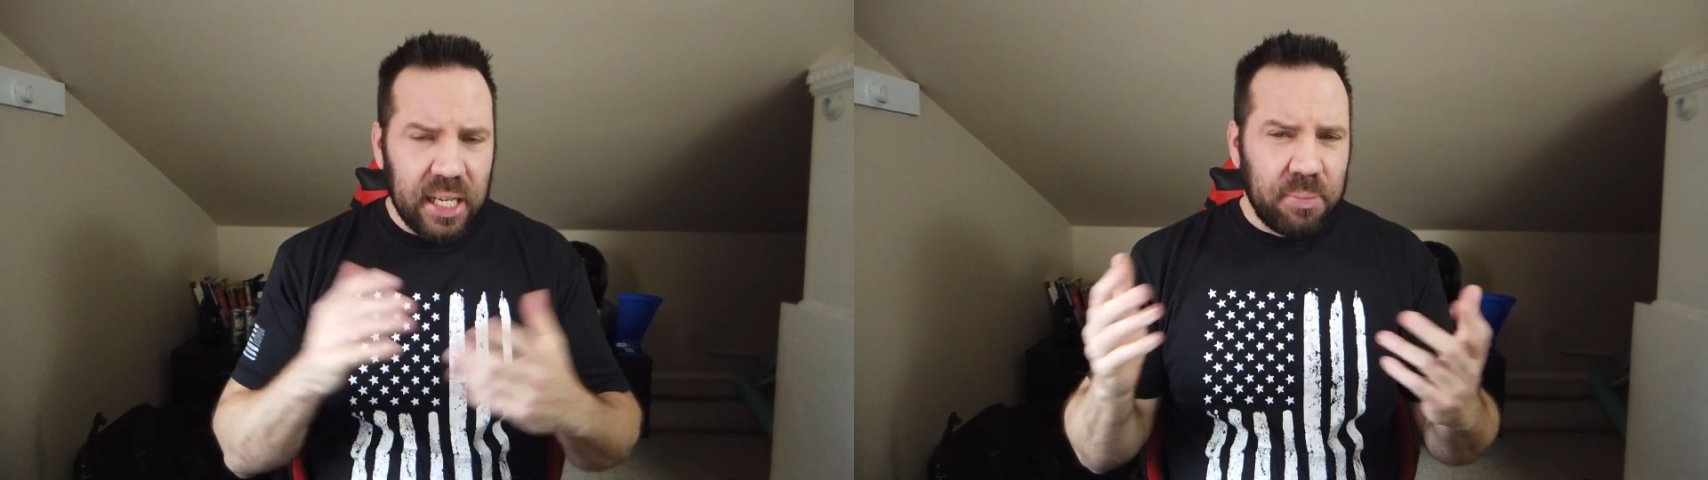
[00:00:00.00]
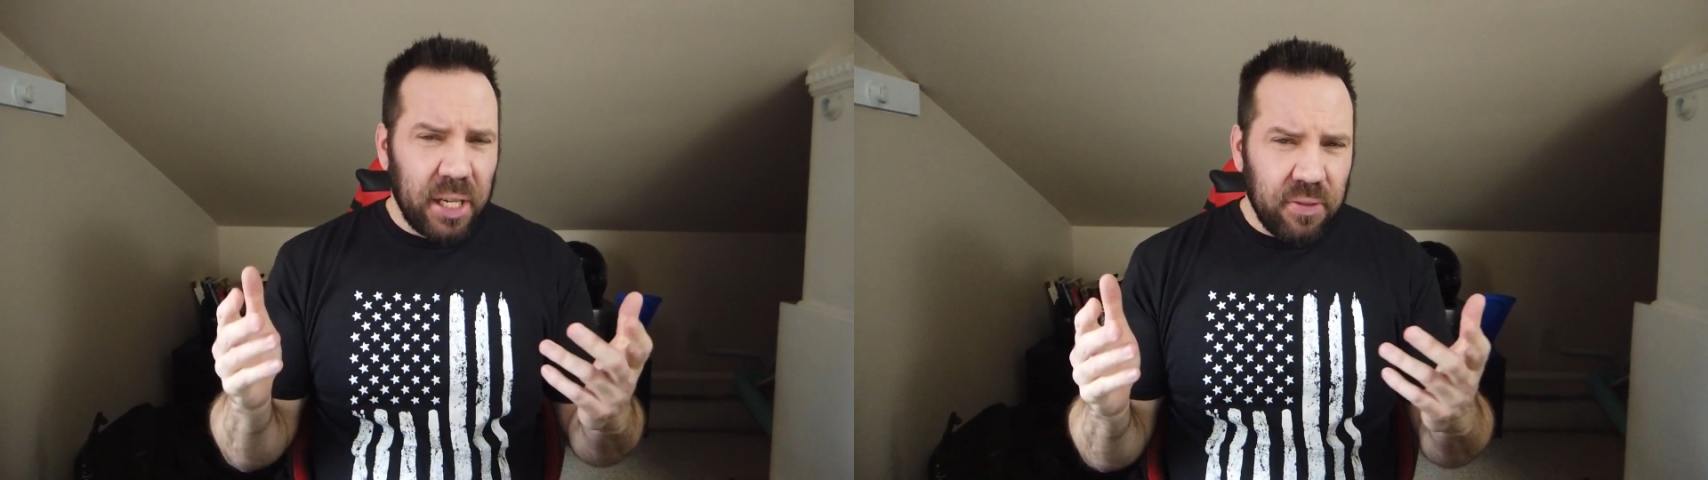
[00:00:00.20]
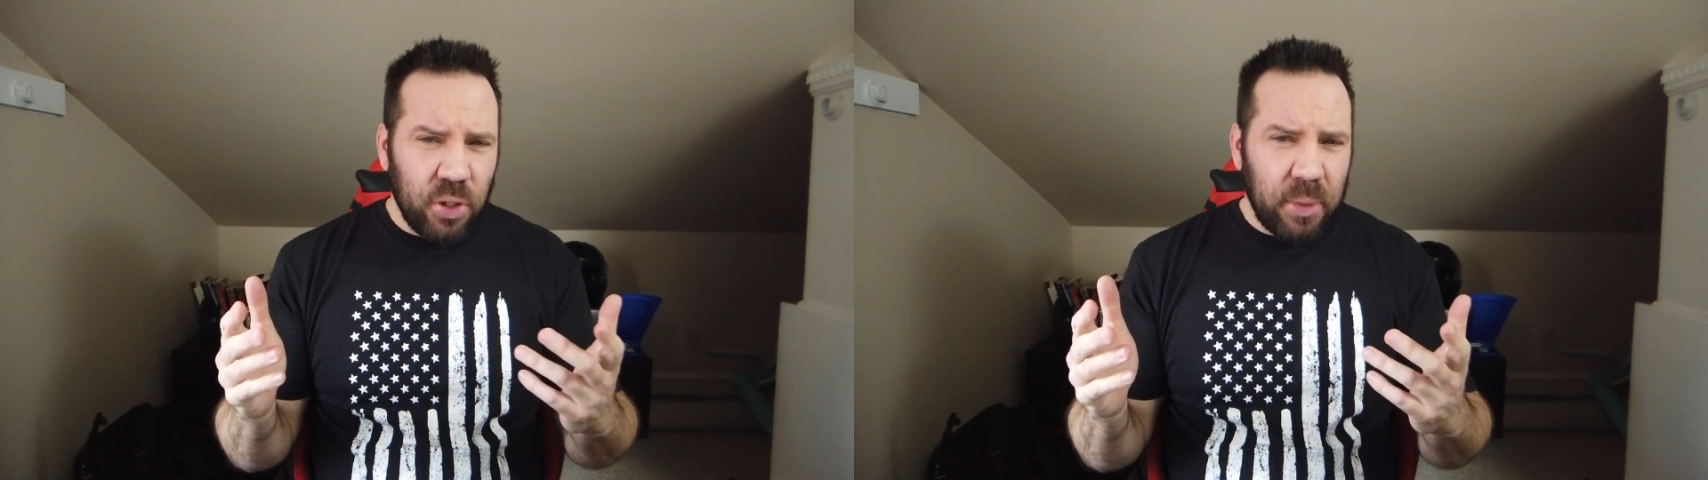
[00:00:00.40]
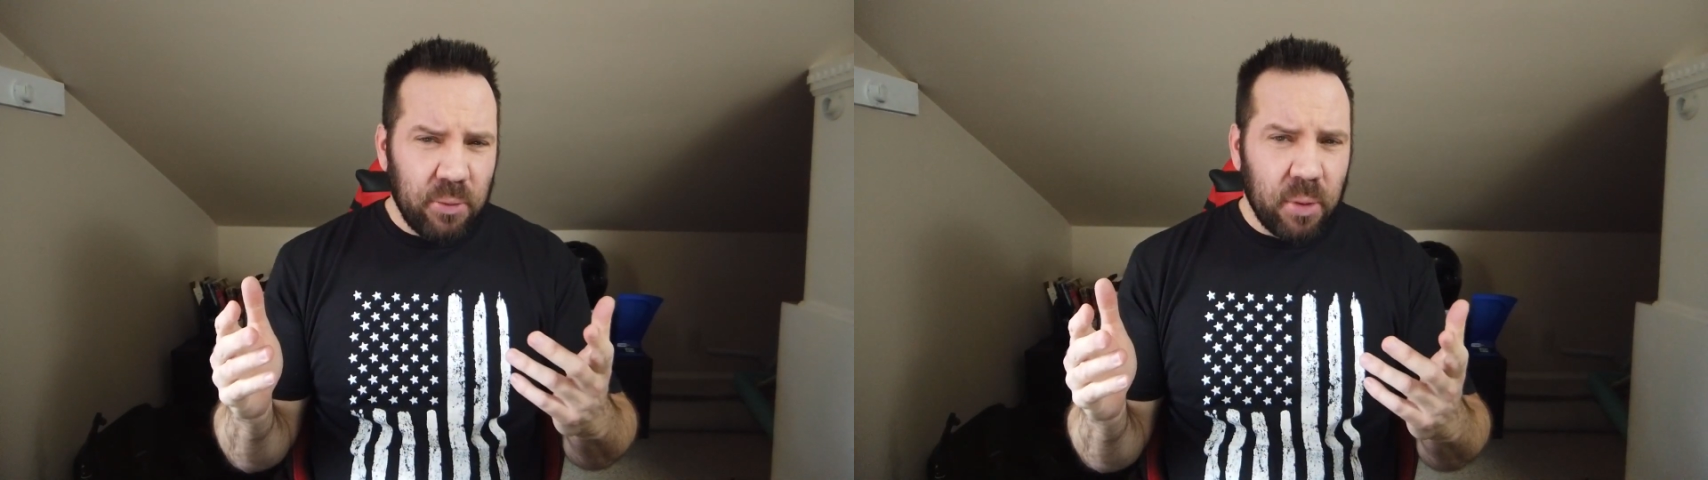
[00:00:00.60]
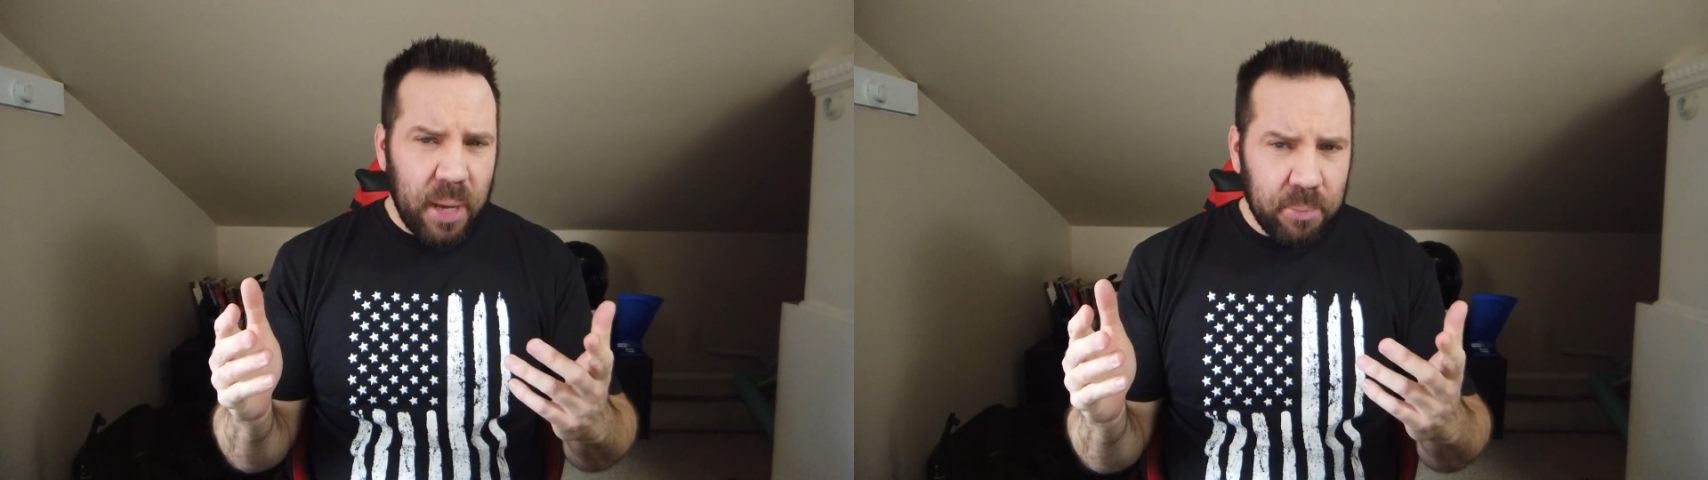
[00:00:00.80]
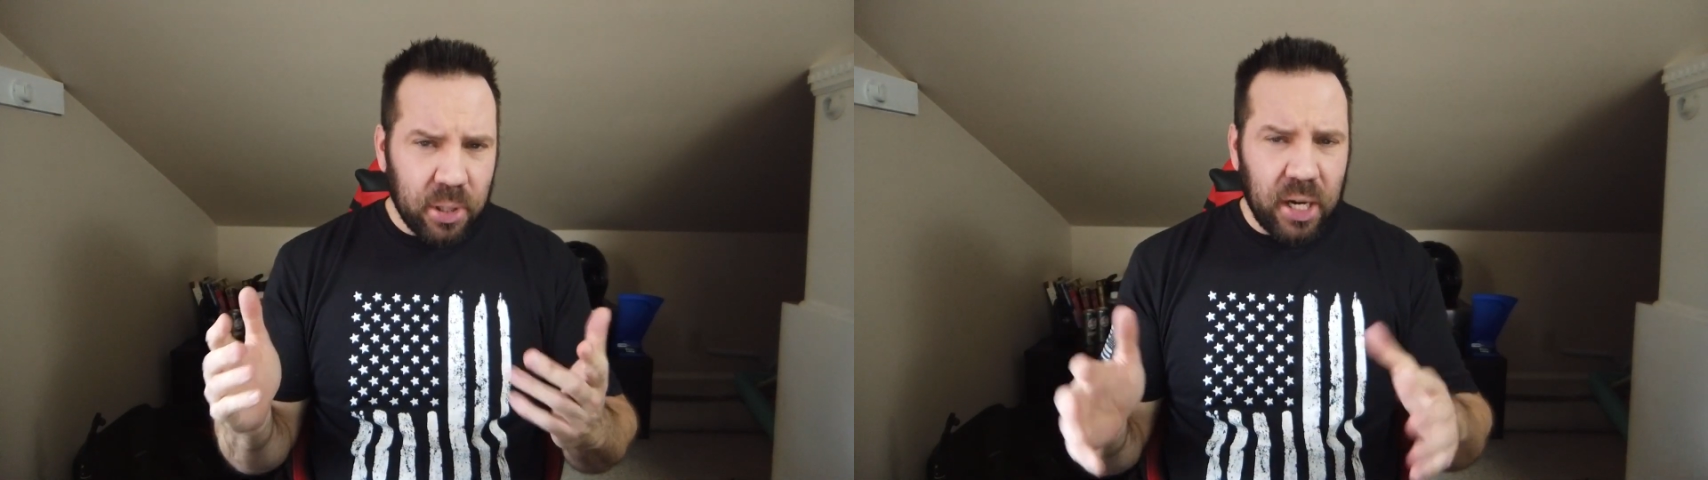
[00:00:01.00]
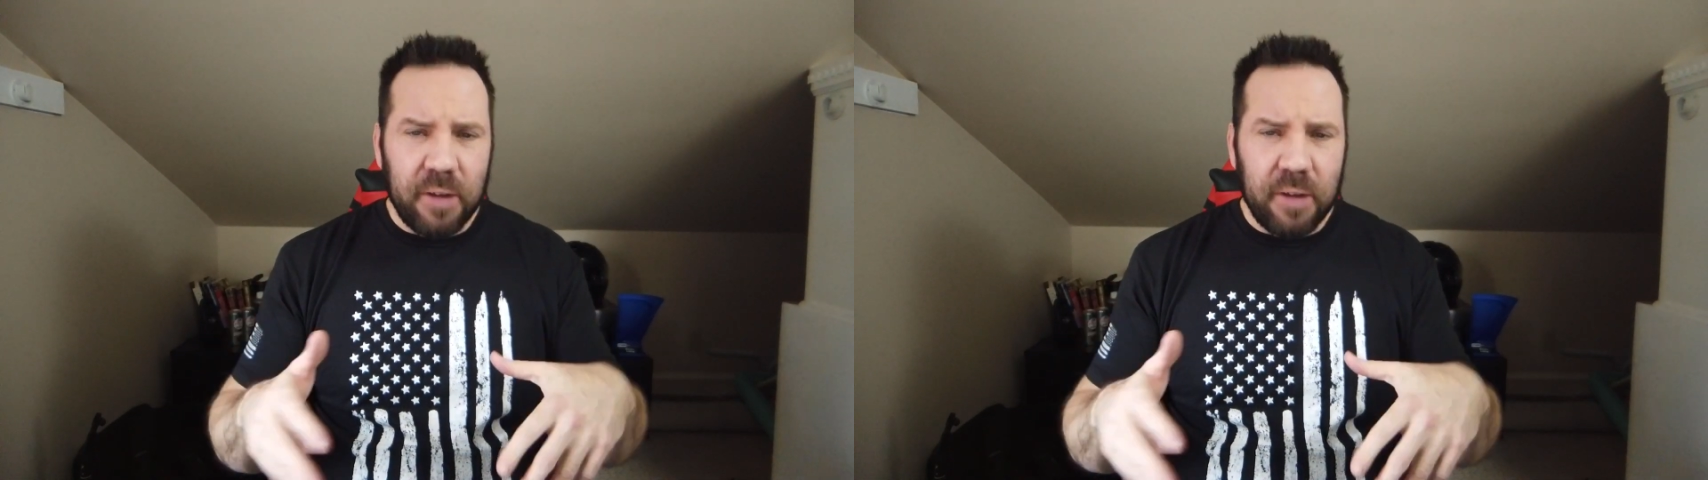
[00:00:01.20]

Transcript: As many of you may remember,